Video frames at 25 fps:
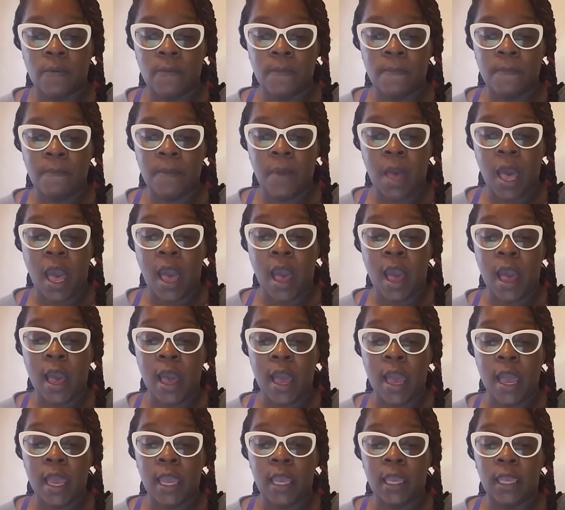
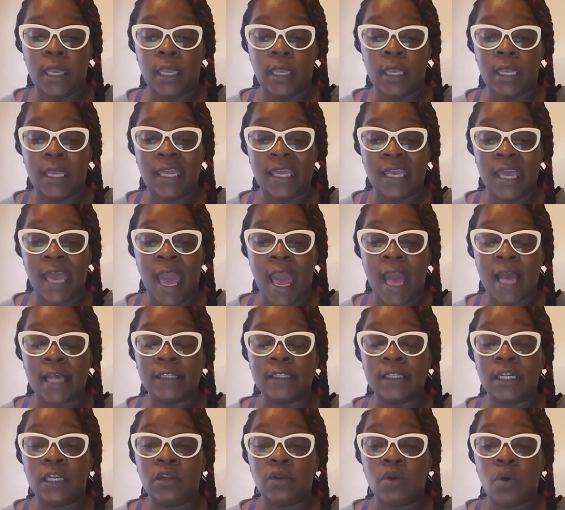My
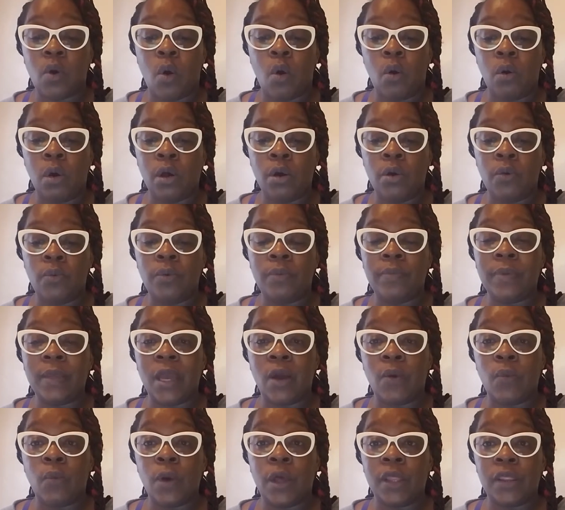gas and oil will be
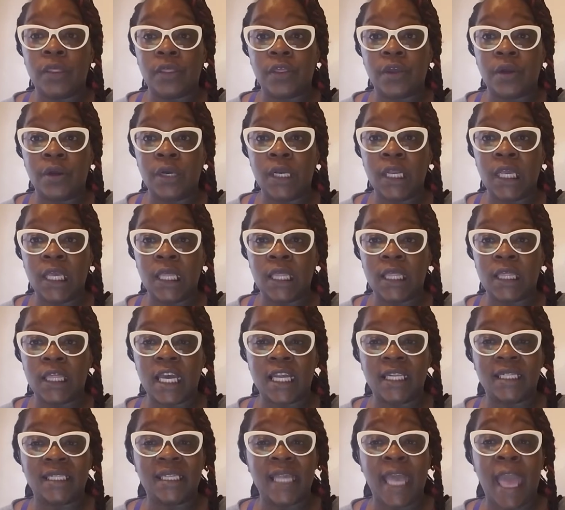at $130.
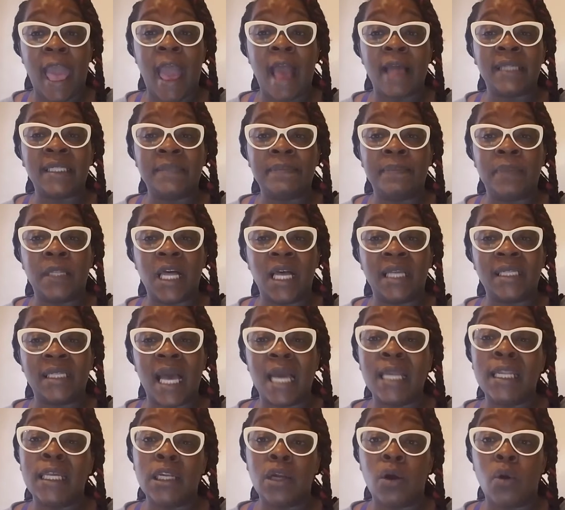That's gas plus
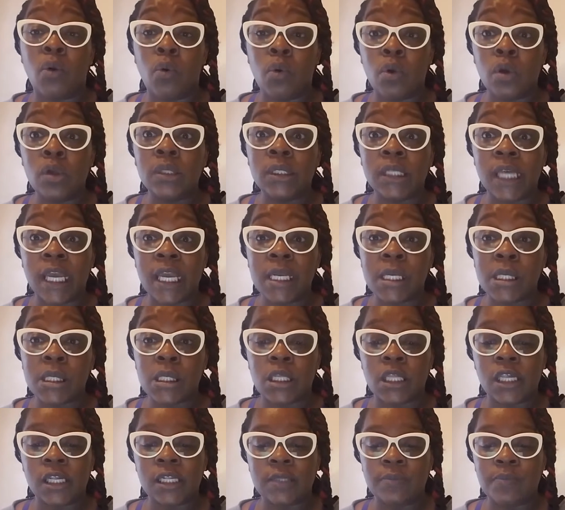I need an oil
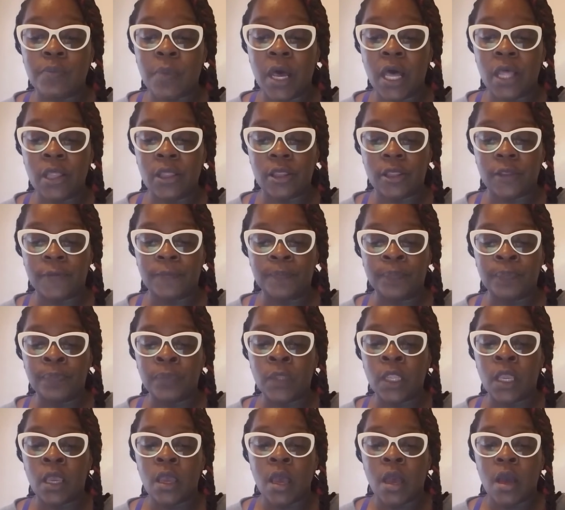change this month.
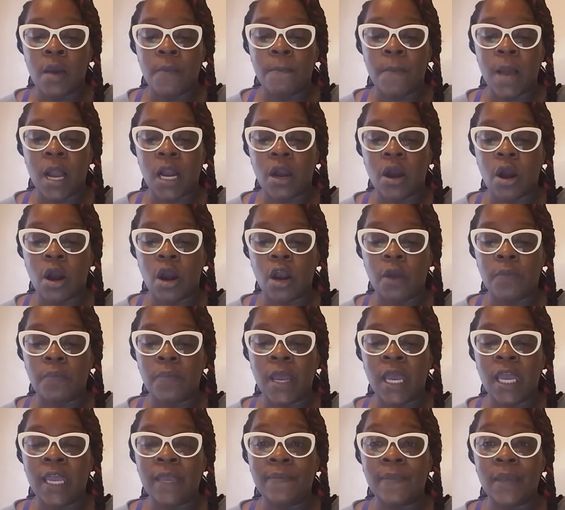My car
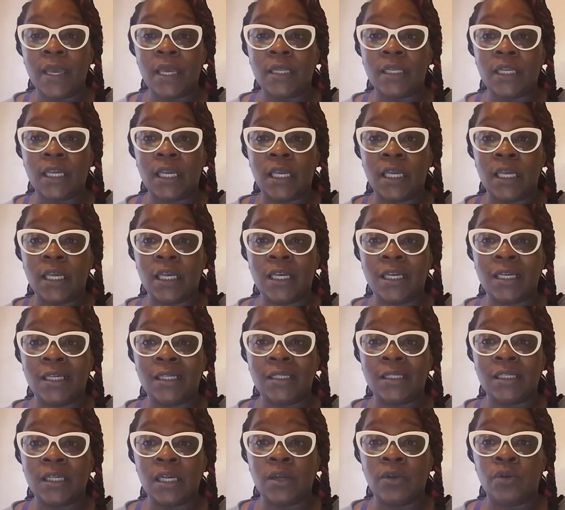payment
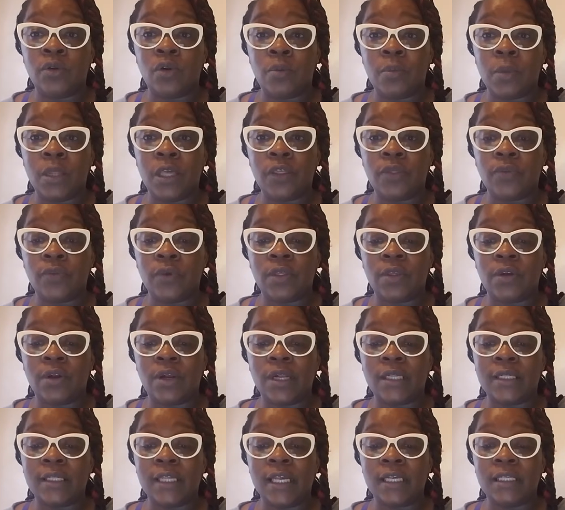is normally
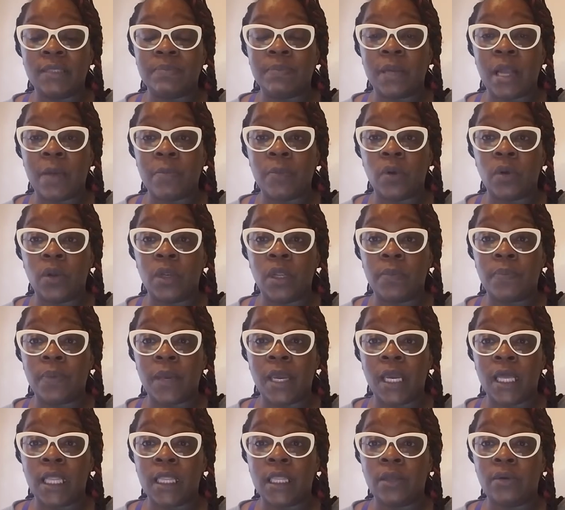$336, but I'm going to
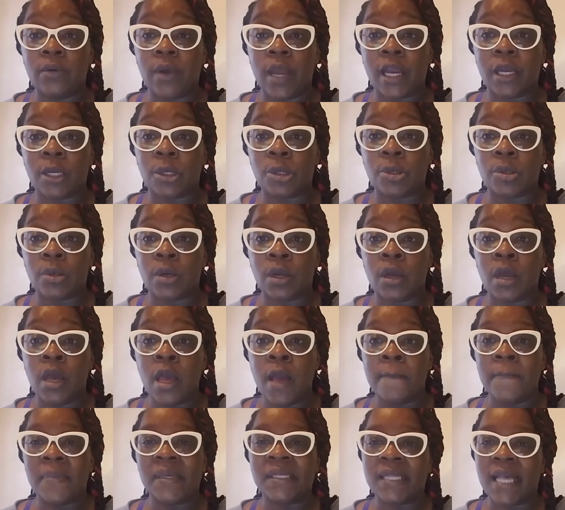pay a little extra
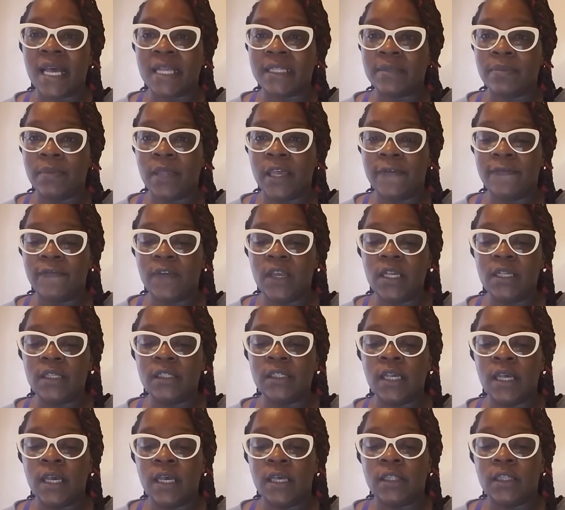because I had some late
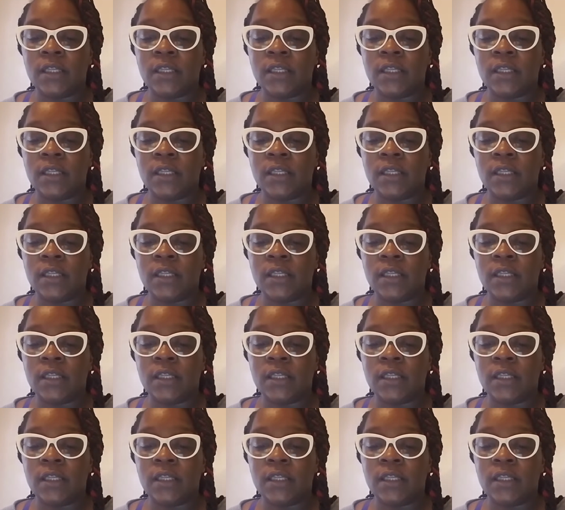fees.